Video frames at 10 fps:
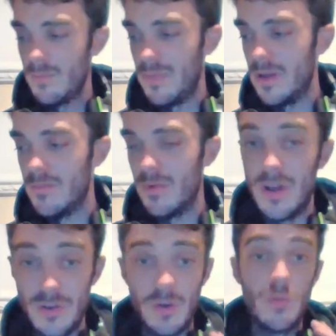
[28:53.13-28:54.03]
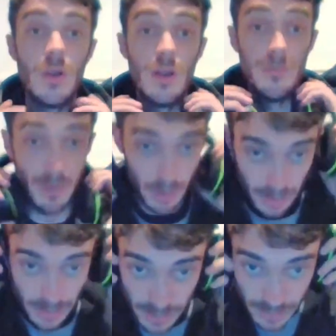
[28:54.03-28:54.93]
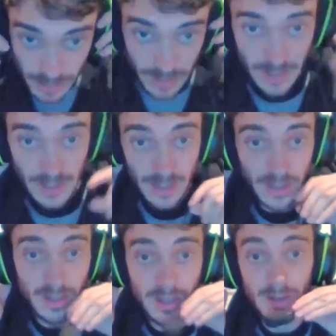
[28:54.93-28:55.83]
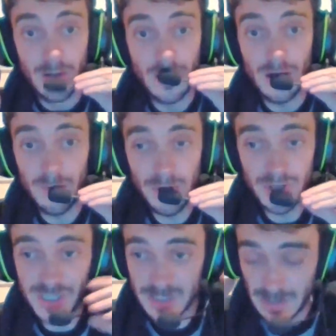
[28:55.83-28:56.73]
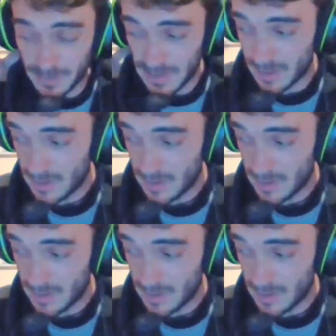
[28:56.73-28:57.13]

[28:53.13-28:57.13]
Bitten by a dog. Well, bollocks. Apologies about that.